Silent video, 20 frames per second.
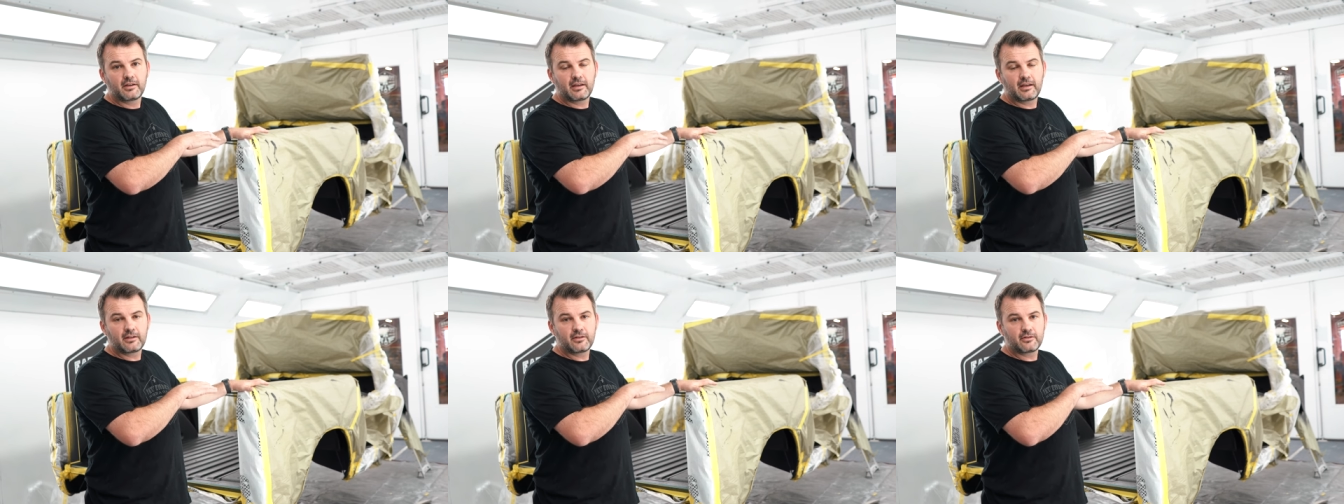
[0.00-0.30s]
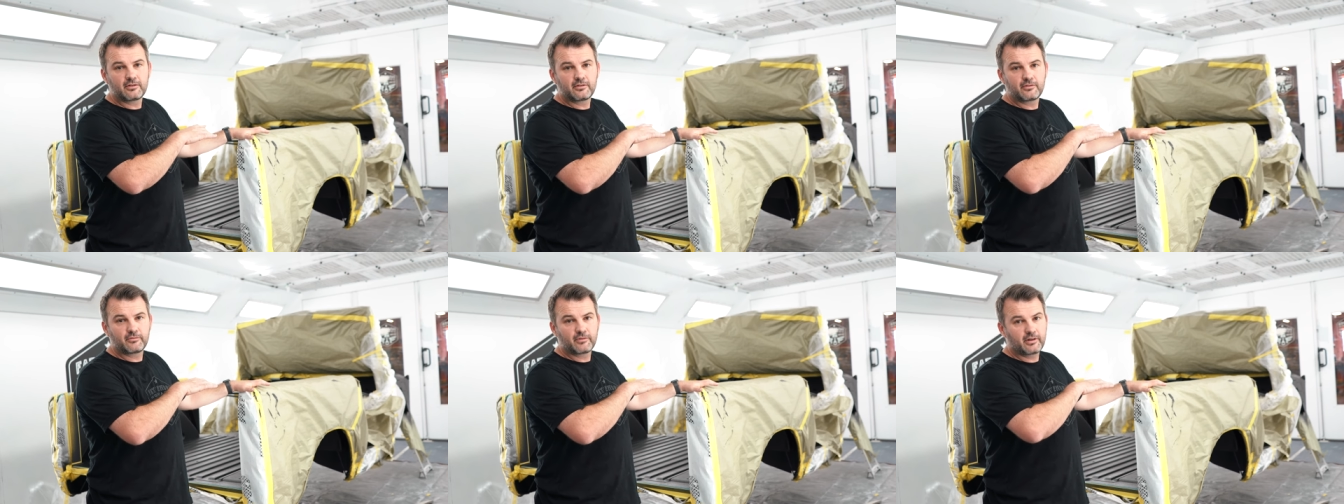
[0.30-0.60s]

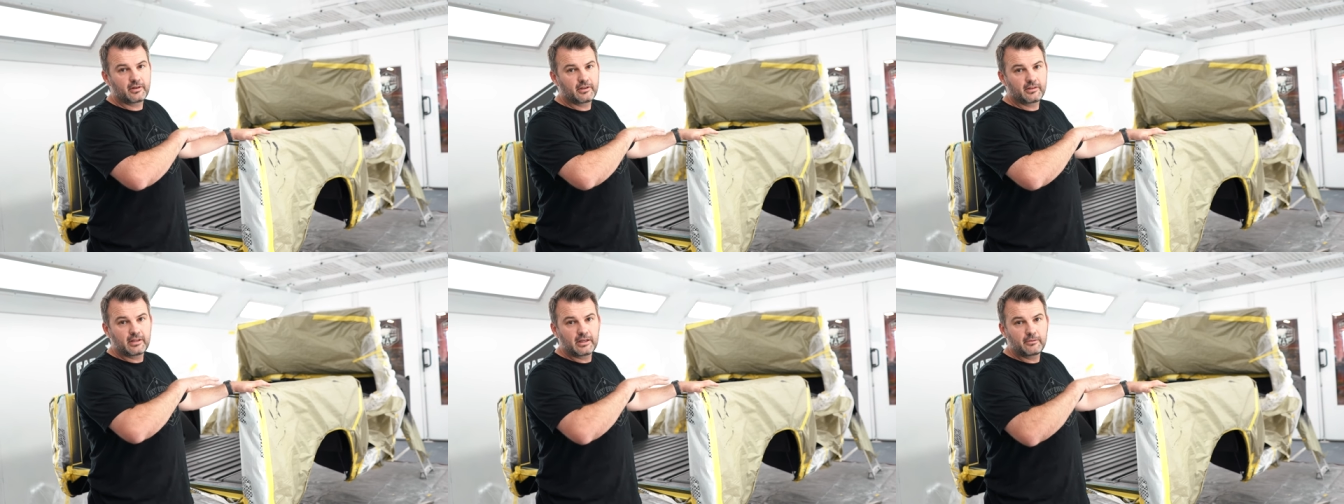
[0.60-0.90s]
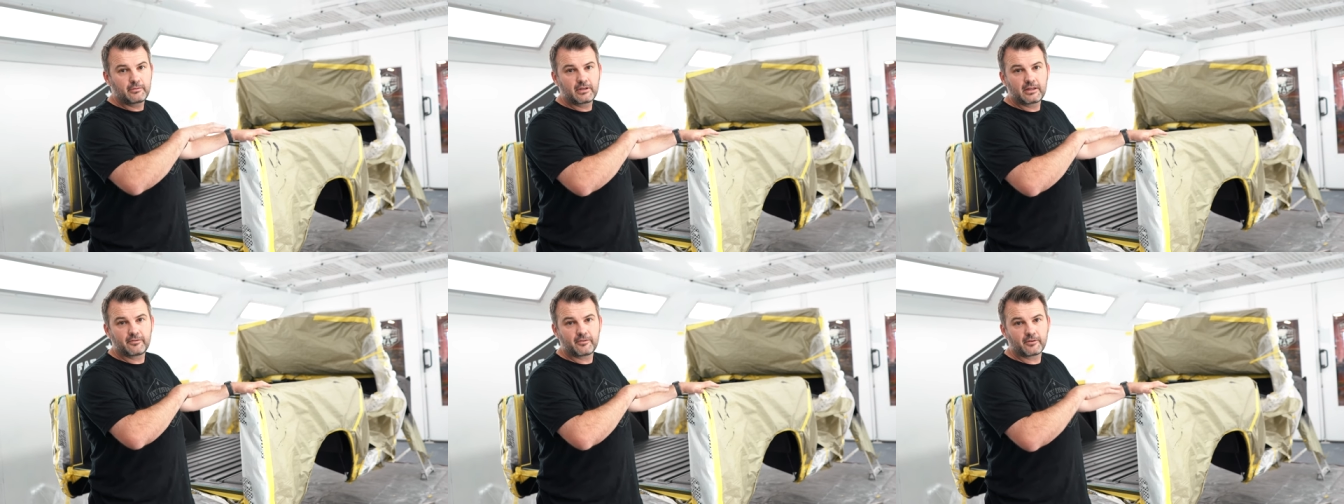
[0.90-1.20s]
and where they
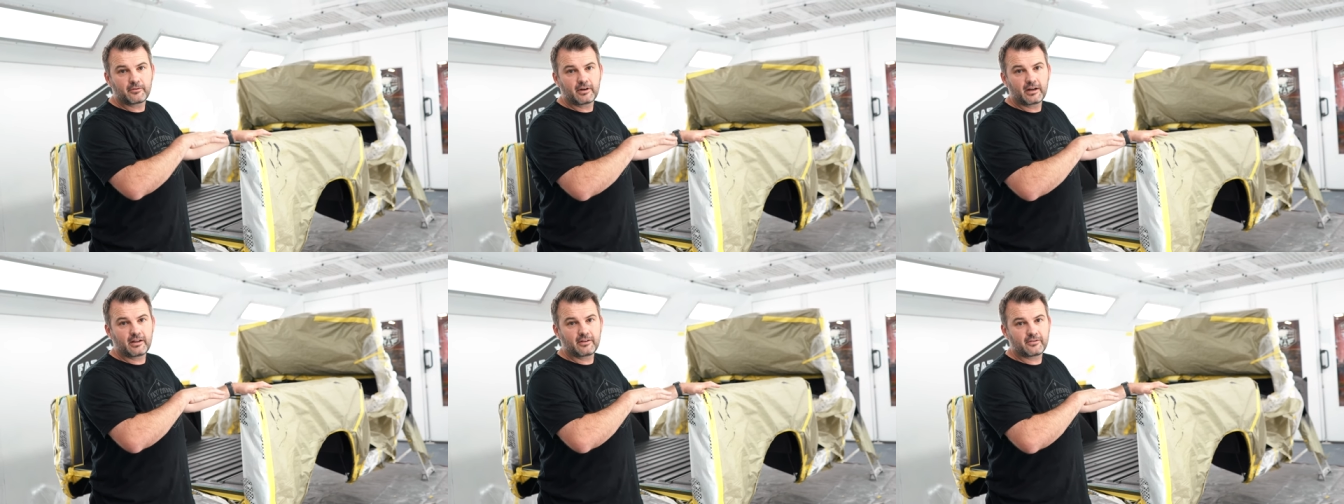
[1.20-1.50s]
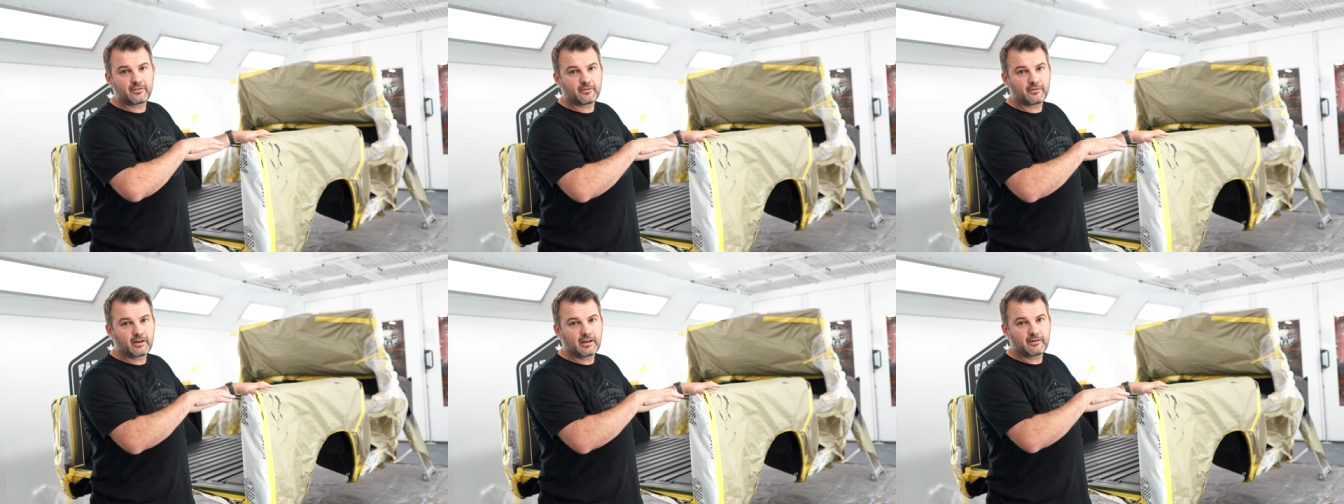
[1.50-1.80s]
would give you
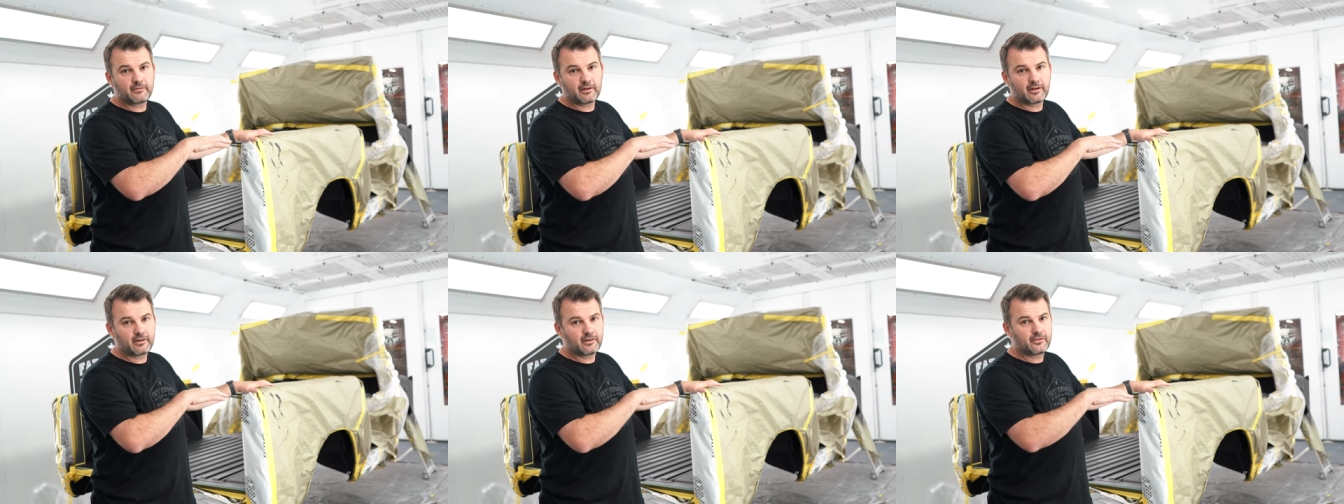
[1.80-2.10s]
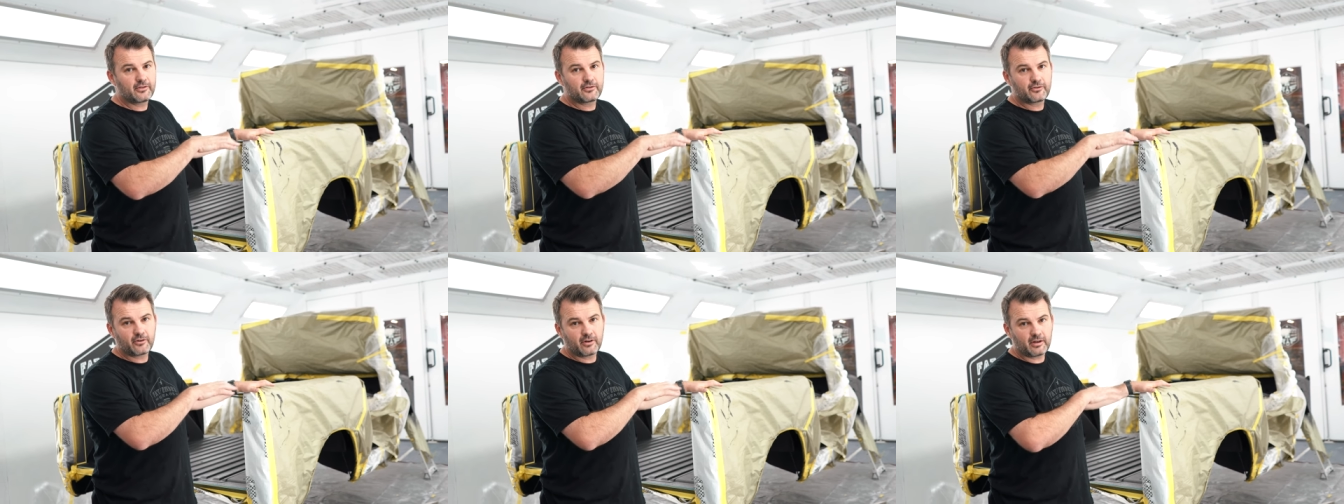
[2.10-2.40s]
rides to ride around on
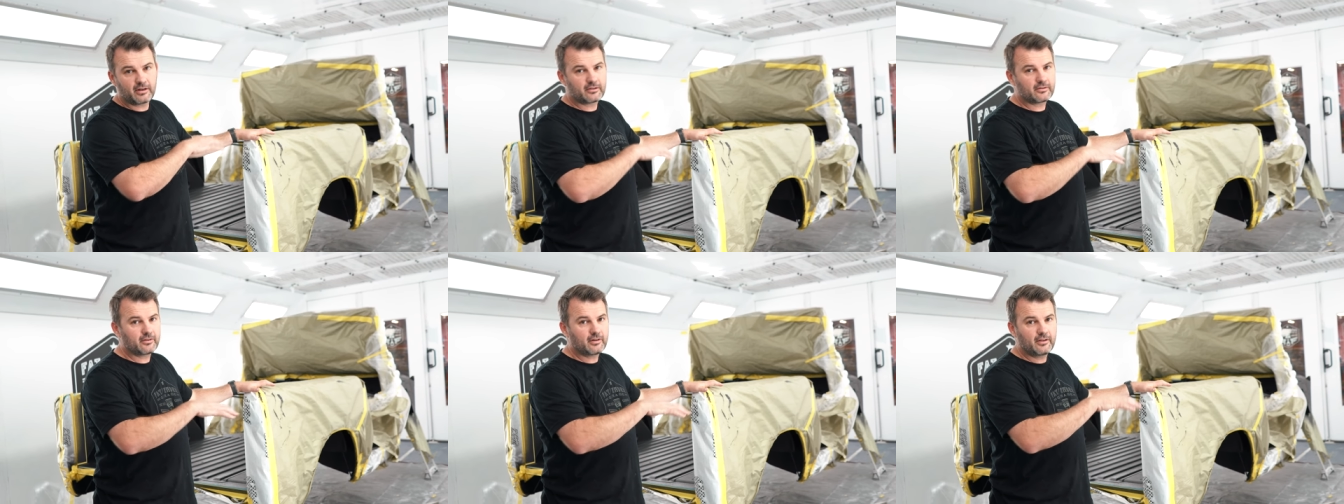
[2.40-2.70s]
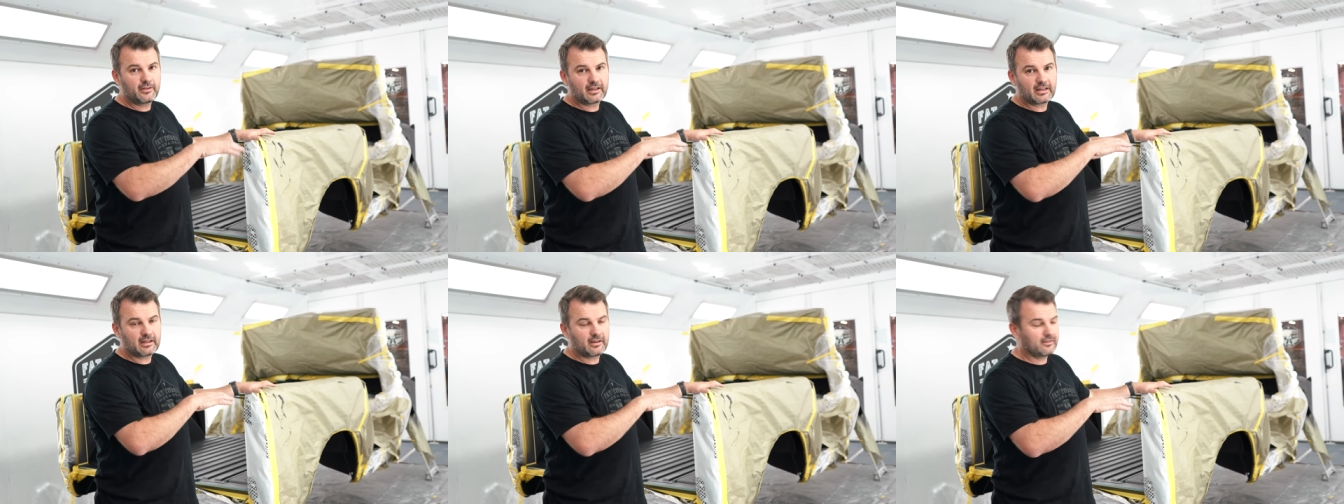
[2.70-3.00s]
the trucks and
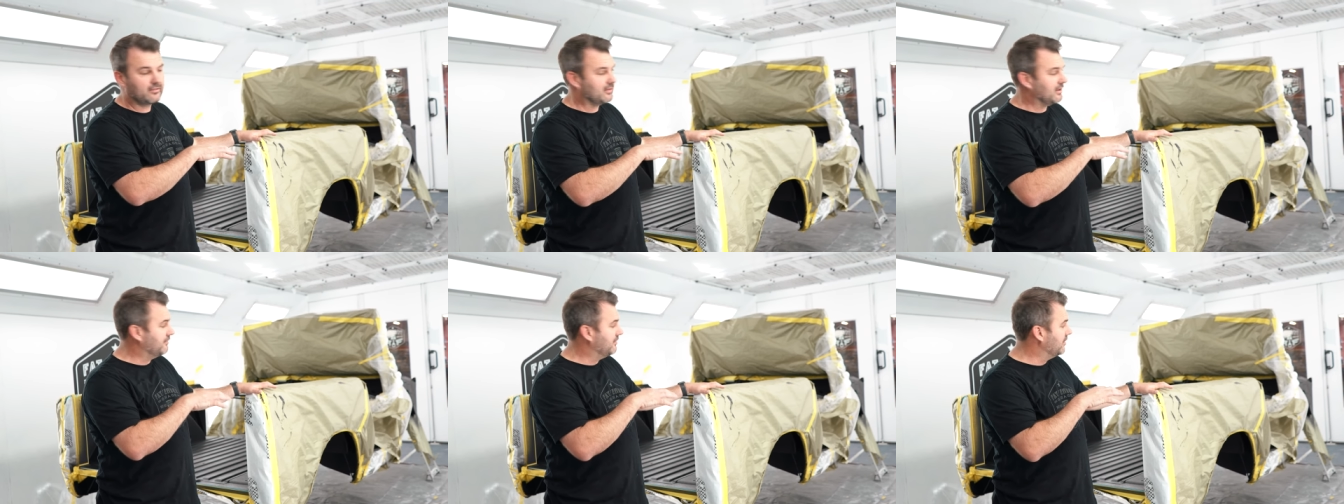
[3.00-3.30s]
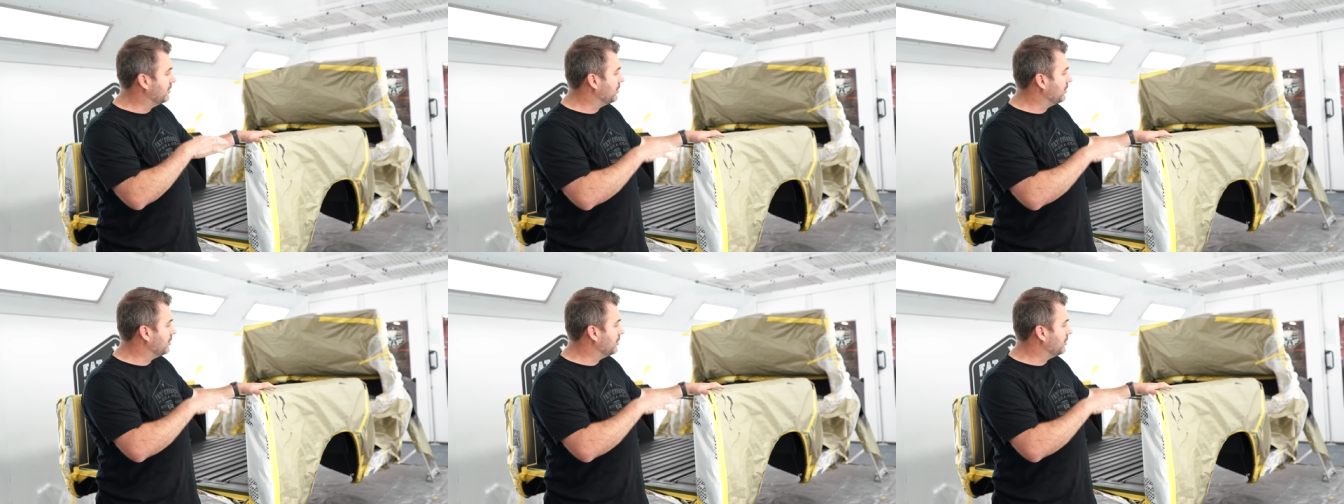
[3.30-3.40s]
all that kind of stuff.